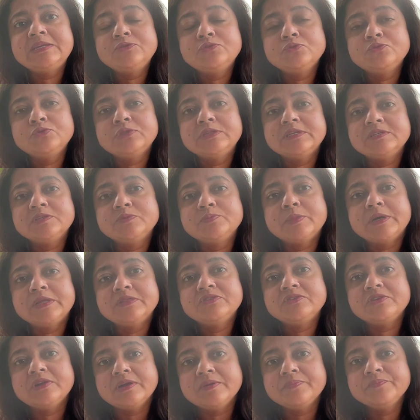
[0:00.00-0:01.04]
do this
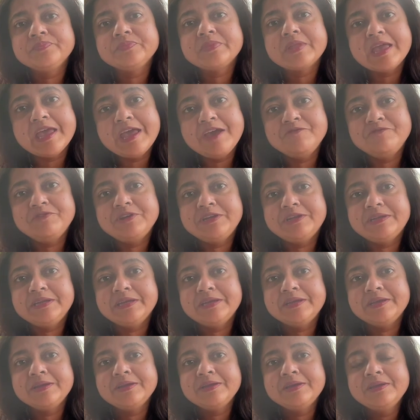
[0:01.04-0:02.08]
mantra every
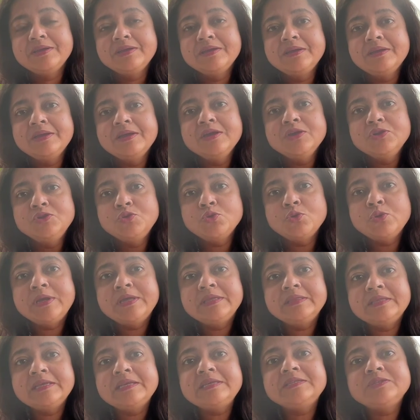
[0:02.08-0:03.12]
day.
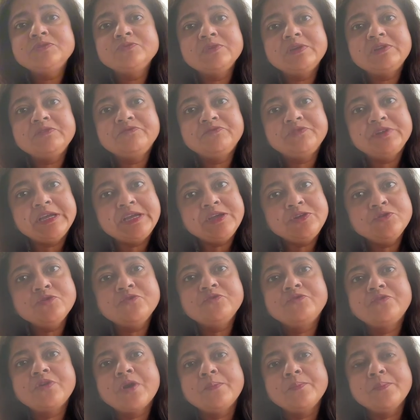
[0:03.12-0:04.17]
Doing this will free you
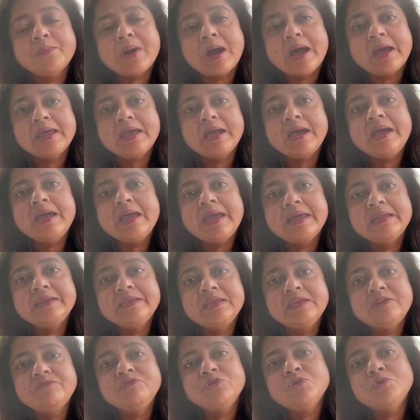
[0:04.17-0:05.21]
from Maya and
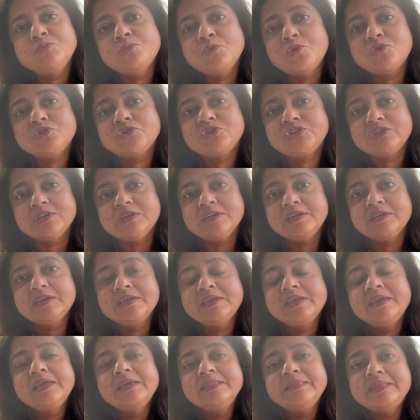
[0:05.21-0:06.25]
give you moksha.
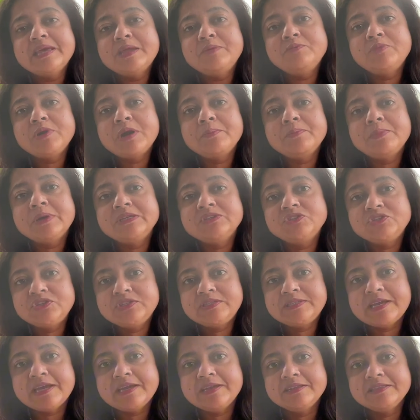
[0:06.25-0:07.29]
Then Brahmaji
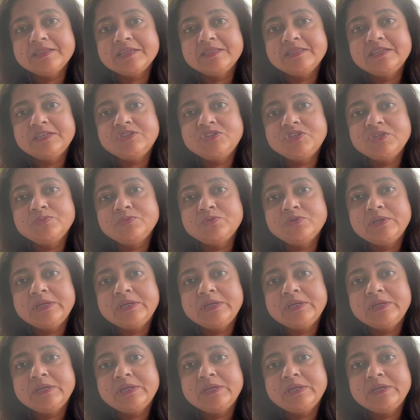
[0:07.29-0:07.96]
said, Dadhichi